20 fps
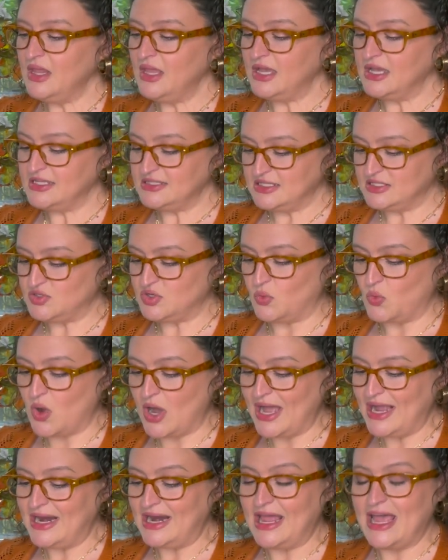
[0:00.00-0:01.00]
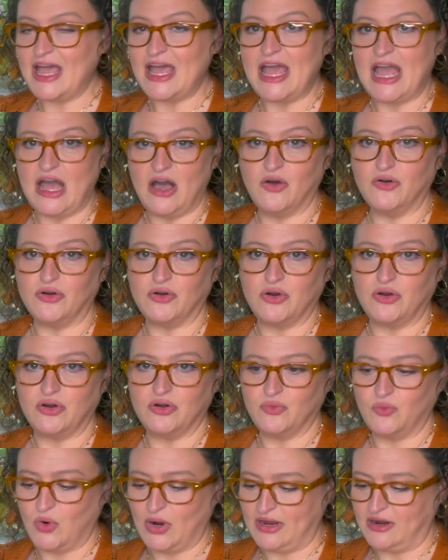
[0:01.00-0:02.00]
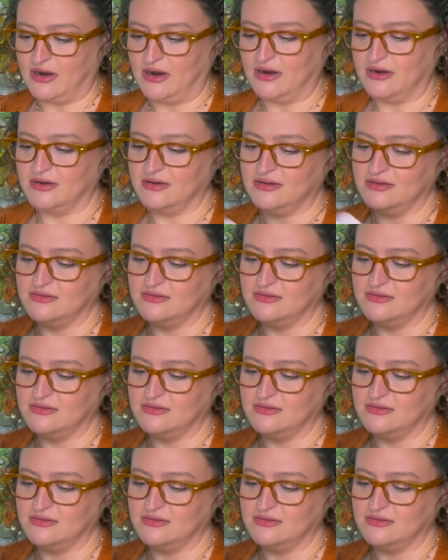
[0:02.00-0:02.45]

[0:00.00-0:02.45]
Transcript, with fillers: because it's a white outer wear.